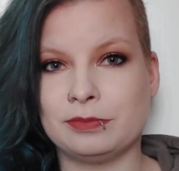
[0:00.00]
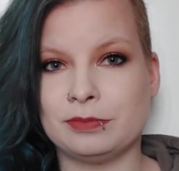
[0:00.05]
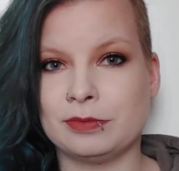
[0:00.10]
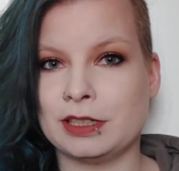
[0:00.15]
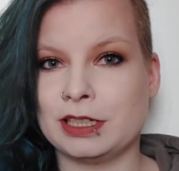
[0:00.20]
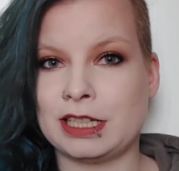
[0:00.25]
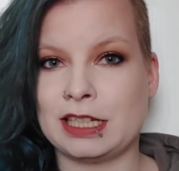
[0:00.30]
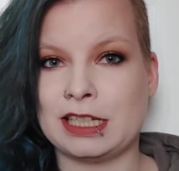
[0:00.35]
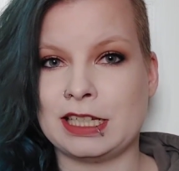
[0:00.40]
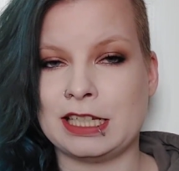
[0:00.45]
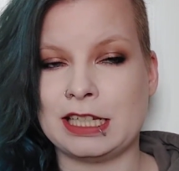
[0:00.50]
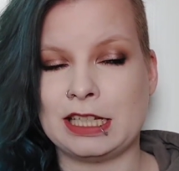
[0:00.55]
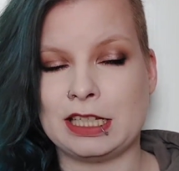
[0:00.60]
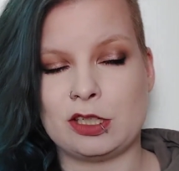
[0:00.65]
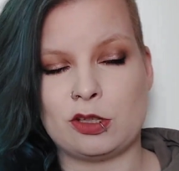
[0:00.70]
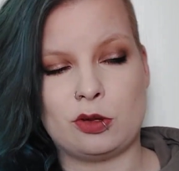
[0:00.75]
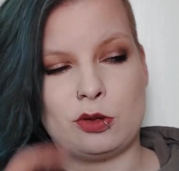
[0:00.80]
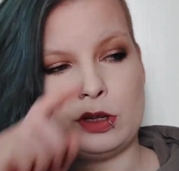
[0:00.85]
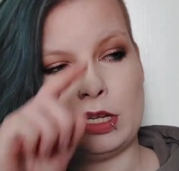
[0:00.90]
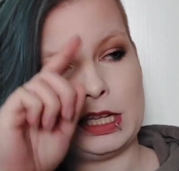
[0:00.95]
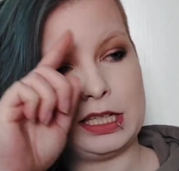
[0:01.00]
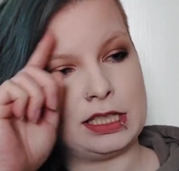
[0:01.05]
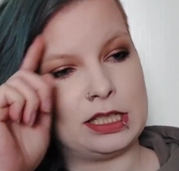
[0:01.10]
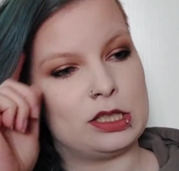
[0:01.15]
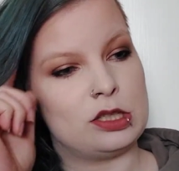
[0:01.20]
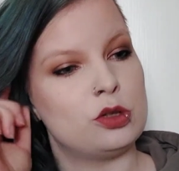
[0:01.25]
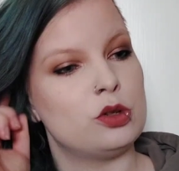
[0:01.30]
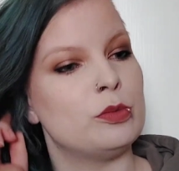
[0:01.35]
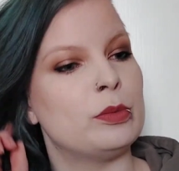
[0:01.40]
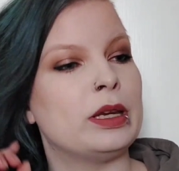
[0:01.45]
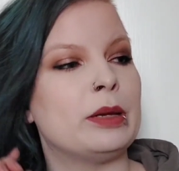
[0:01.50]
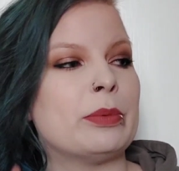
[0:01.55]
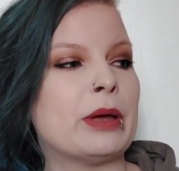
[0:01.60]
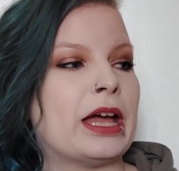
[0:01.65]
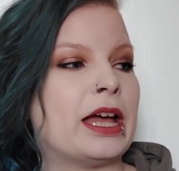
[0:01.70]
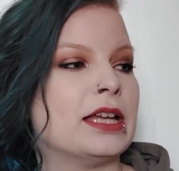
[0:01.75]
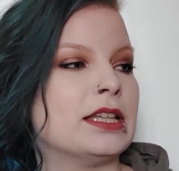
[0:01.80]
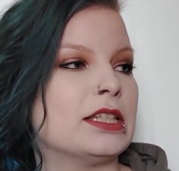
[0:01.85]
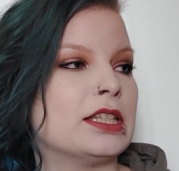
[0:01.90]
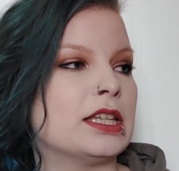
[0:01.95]
didn't need to hit too many
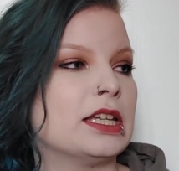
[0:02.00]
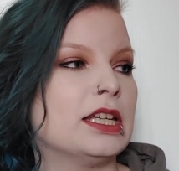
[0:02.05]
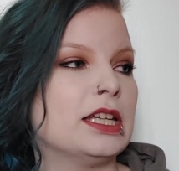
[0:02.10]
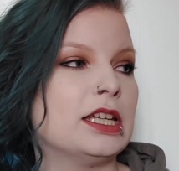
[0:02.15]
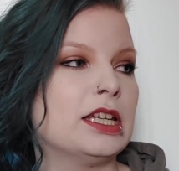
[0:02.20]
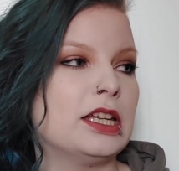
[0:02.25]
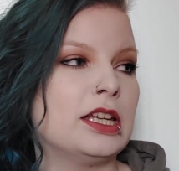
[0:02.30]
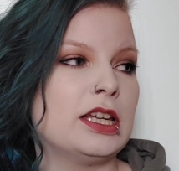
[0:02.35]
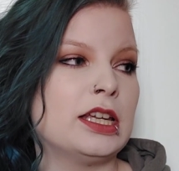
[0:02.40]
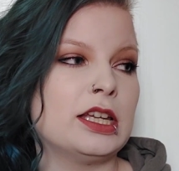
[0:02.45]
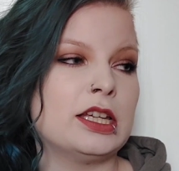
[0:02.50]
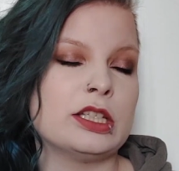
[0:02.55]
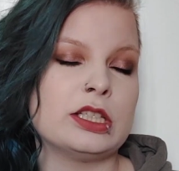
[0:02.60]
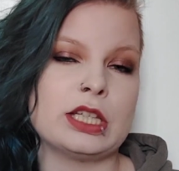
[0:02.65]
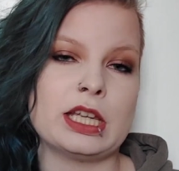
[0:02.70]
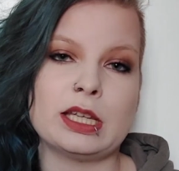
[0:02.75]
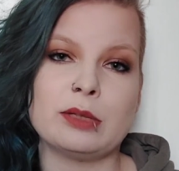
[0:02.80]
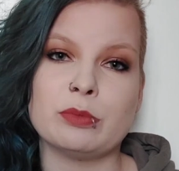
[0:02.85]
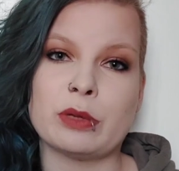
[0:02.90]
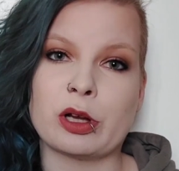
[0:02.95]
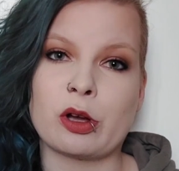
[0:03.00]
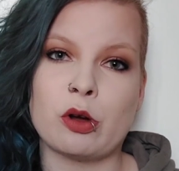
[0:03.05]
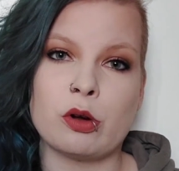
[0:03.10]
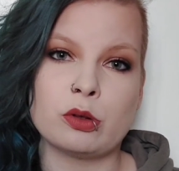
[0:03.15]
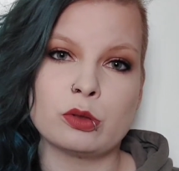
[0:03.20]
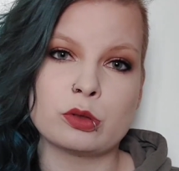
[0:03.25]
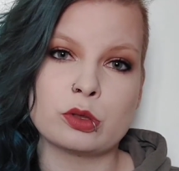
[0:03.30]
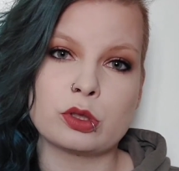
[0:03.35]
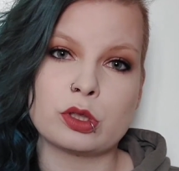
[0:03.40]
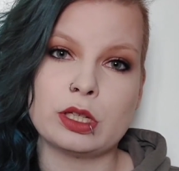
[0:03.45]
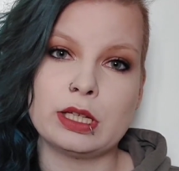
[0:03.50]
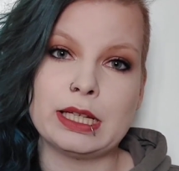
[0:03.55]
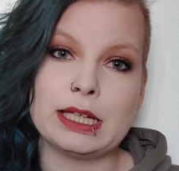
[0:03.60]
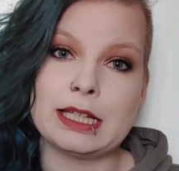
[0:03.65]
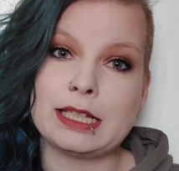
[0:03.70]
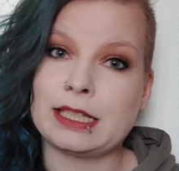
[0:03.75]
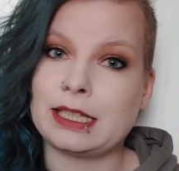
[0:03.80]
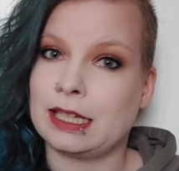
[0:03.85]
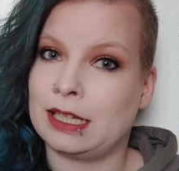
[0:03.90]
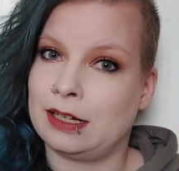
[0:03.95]
pans to hit my goals.
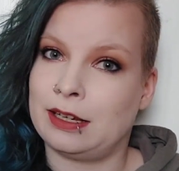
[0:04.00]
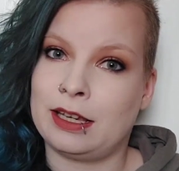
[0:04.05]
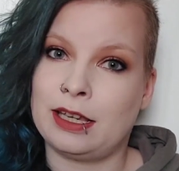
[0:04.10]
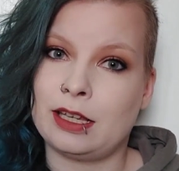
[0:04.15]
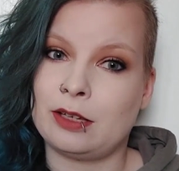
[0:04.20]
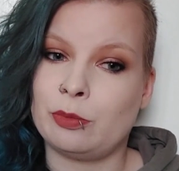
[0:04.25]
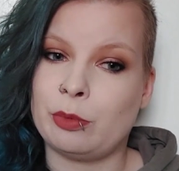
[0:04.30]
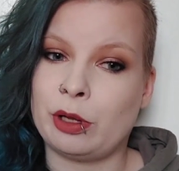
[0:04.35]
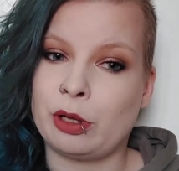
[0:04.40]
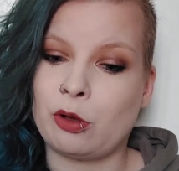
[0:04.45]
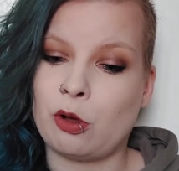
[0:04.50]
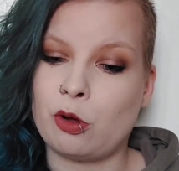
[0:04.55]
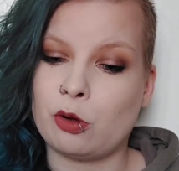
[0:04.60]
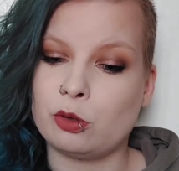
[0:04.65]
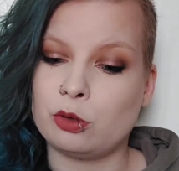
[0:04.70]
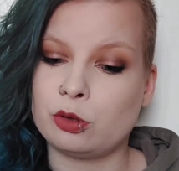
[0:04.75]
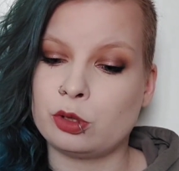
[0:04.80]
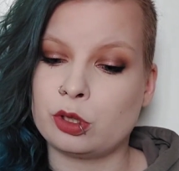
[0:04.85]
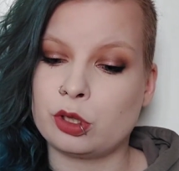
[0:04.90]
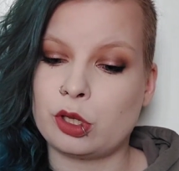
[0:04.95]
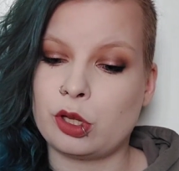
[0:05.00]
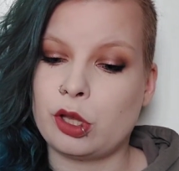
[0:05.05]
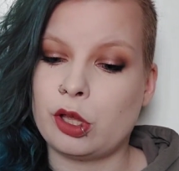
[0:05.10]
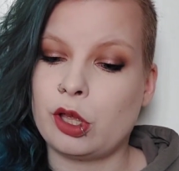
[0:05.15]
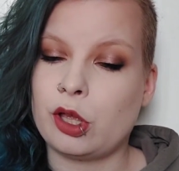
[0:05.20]
Did I hit my goals?